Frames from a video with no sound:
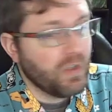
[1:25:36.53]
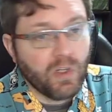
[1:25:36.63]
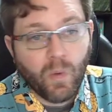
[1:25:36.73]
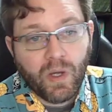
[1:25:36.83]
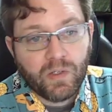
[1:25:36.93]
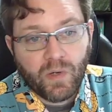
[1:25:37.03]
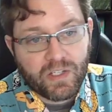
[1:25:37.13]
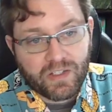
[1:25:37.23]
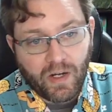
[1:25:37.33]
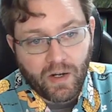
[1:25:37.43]
don't want to do
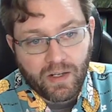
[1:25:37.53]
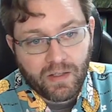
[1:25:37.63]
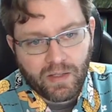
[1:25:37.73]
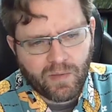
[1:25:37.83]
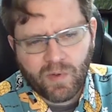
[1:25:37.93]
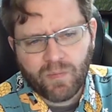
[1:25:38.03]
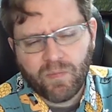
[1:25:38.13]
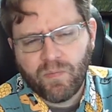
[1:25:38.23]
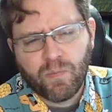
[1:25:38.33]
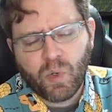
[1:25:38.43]
austerity, like what
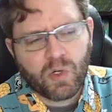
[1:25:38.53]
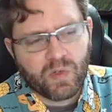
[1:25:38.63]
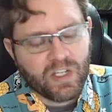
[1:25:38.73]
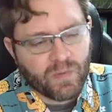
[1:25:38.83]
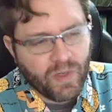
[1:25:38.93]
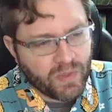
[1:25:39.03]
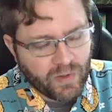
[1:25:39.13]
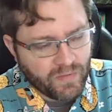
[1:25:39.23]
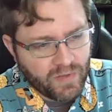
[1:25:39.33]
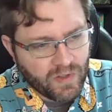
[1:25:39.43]
poor Greece went through
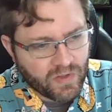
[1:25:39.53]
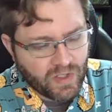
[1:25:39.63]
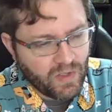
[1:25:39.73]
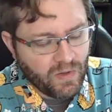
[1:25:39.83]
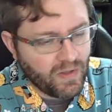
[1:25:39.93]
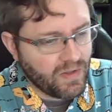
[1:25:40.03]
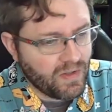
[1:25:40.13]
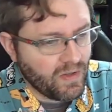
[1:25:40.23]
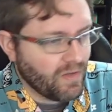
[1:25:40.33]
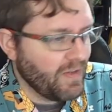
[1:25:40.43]
a few years ago
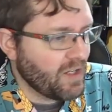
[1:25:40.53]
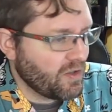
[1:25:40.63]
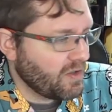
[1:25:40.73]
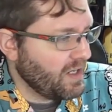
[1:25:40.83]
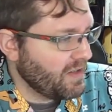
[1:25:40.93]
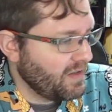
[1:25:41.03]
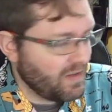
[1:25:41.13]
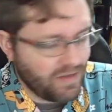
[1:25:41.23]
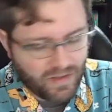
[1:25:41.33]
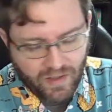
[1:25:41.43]
during the financial
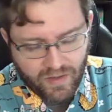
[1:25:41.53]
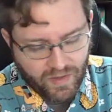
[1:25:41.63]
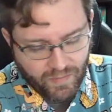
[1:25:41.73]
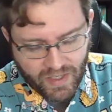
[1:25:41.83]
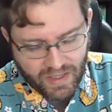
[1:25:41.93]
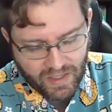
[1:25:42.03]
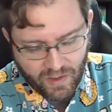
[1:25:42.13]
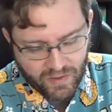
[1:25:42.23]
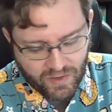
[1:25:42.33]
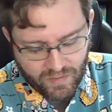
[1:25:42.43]
crisis and all their money they
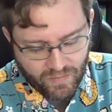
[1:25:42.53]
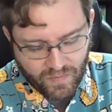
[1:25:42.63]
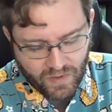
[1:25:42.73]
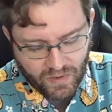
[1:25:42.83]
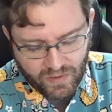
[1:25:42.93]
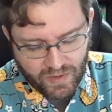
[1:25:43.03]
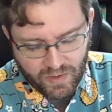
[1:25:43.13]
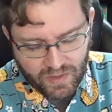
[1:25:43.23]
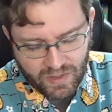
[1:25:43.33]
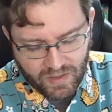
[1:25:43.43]
owed
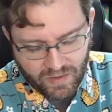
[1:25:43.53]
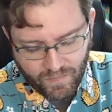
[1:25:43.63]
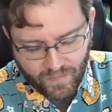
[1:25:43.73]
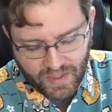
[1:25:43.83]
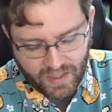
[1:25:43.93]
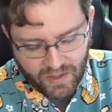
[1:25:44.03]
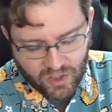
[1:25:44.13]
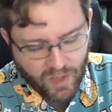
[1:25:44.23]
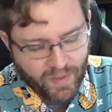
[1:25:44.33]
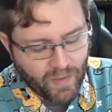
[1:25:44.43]
to
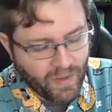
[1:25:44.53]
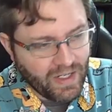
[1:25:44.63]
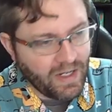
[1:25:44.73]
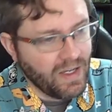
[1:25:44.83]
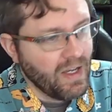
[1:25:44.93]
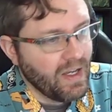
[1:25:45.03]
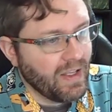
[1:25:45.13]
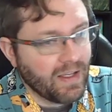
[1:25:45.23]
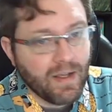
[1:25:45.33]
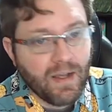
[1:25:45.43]
Germany and whatnot.
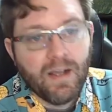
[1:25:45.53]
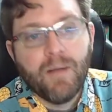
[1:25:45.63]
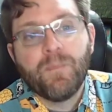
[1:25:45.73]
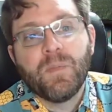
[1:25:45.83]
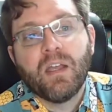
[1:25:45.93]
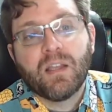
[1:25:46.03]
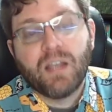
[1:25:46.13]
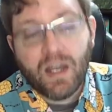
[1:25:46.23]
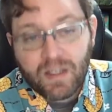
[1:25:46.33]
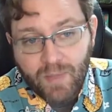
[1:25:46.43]
Like,
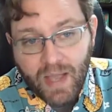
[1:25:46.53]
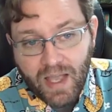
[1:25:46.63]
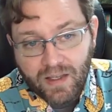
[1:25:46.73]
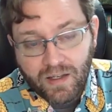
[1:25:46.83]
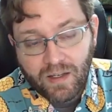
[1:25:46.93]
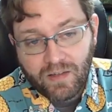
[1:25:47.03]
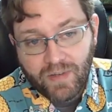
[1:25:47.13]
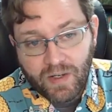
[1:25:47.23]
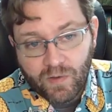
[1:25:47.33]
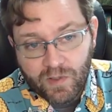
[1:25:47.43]
cutting back on
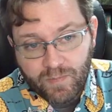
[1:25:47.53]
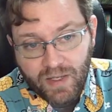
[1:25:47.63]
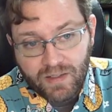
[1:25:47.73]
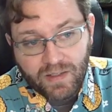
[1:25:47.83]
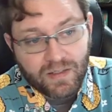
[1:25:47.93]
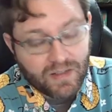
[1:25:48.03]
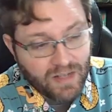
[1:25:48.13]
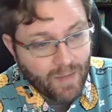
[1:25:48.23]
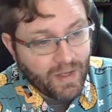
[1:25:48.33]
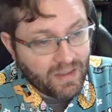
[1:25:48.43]
federal spending does
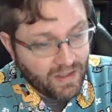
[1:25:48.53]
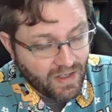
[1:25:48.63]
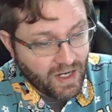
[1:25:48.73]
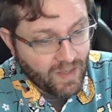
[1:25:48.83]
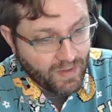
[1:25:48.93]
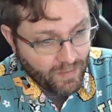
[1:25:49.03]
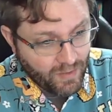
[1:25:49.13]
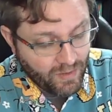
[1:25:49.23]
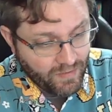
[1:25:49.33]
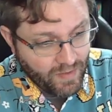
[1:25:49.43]
not make the economy
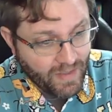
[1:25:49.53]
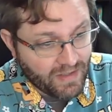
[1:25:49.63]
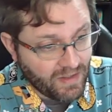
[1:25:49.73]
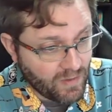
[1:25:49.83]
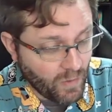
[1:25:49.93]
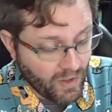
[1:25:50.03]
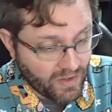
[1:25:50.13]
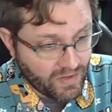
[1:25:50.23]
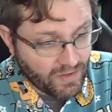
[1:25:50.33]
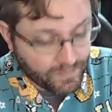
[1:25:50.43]
improve. It makes things worse.